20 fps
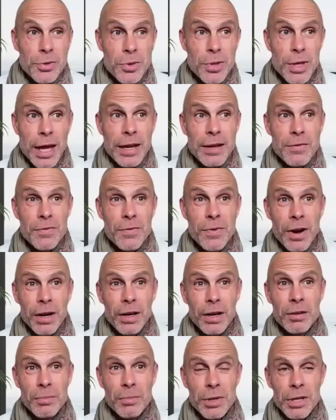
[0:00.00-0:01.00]
that
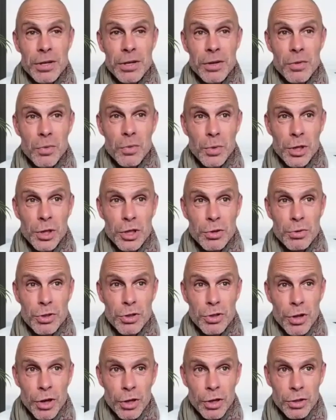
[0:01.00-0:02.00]
environment, which
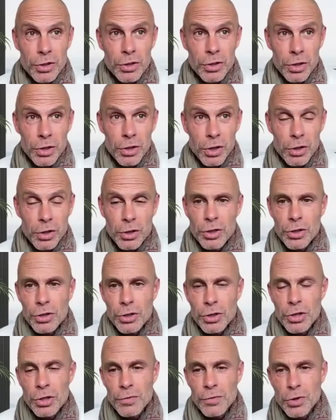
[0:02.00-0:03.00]
was not
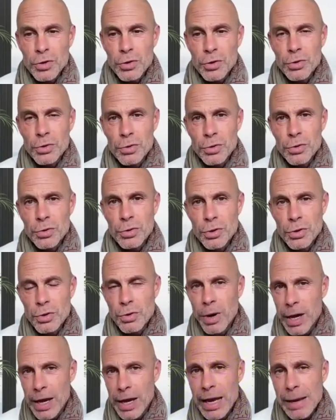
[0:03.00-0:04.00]
conducive to
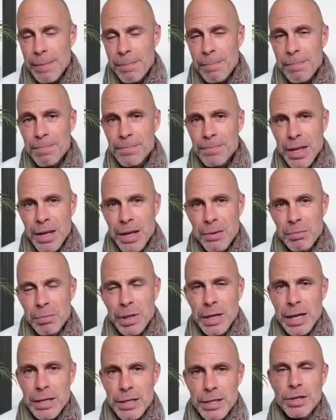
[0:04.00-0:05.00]
who I am,
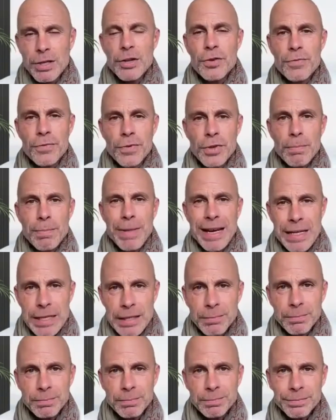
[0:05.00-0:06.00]
but I did it for the
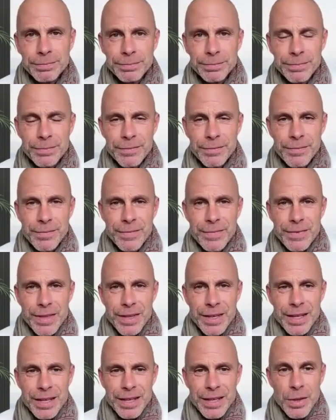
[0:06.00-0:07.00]
money.
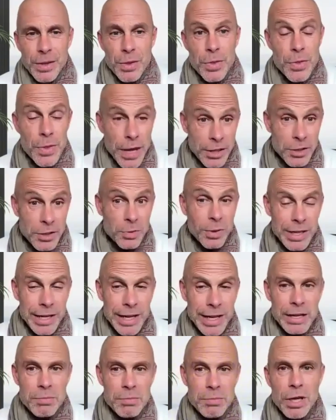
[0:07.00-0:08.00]
That's what
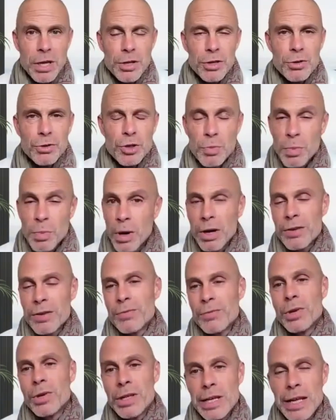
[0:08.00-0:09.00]
led me, a huge part
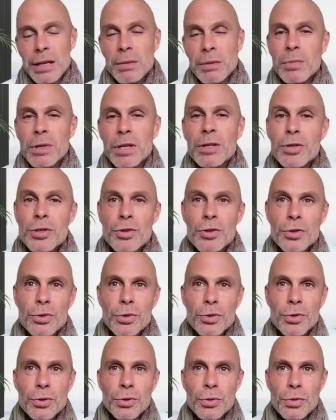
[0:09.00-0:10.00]
of what led me
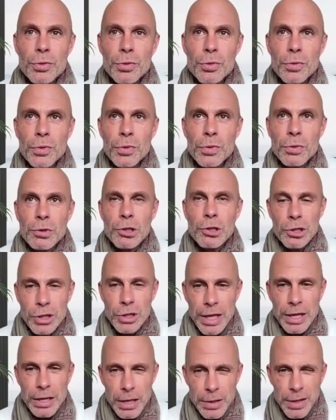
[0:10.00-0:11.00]
to
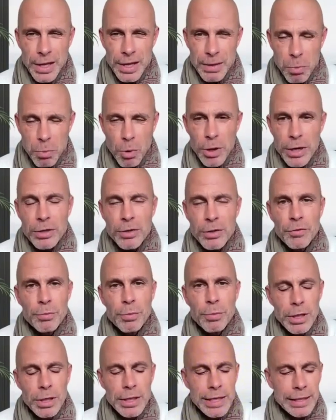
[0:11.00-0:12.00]
just that point of
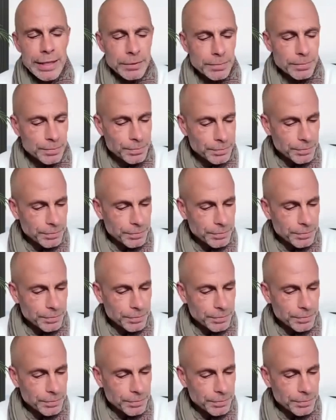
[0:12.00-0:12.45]
burnout.